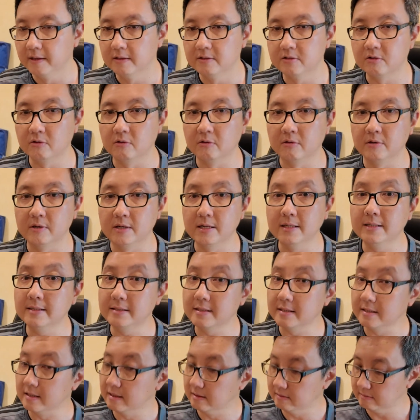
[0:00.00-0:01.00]
So
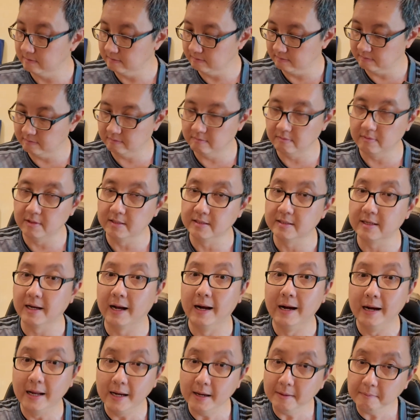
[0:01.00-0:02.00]
this is
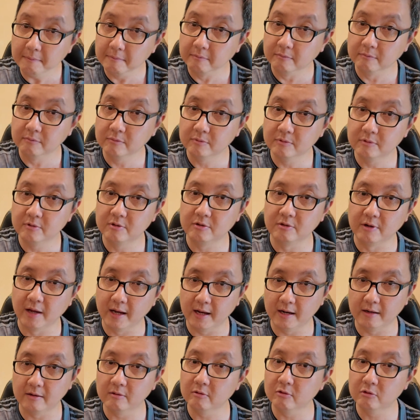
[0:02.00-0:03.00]
claimed to
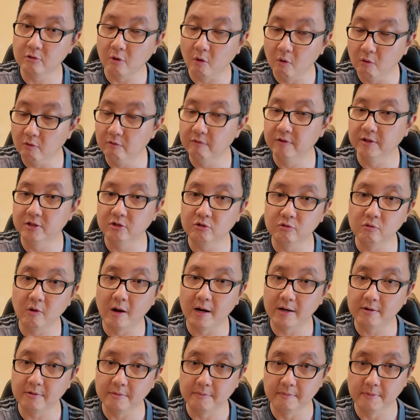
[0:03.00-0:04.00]
get over
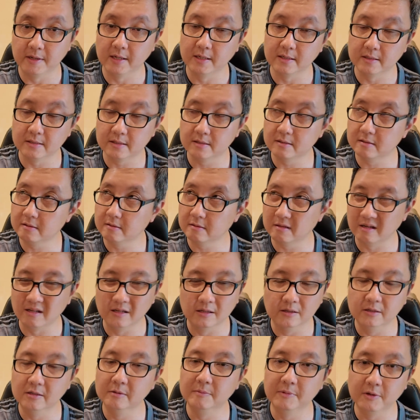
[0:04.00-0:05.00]
200 minutes, a
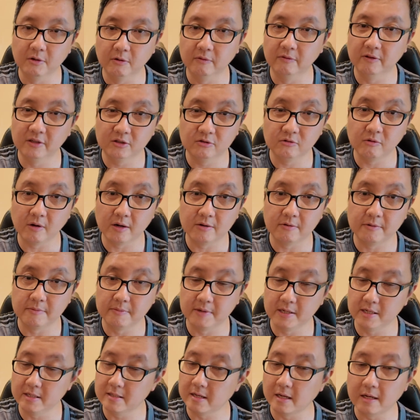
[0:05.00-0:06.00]
little bit over 200
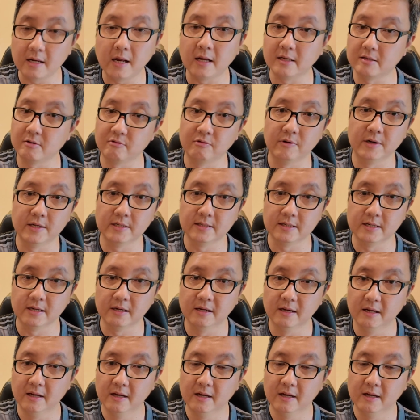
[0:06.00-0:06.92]
minutes, and that's crazy.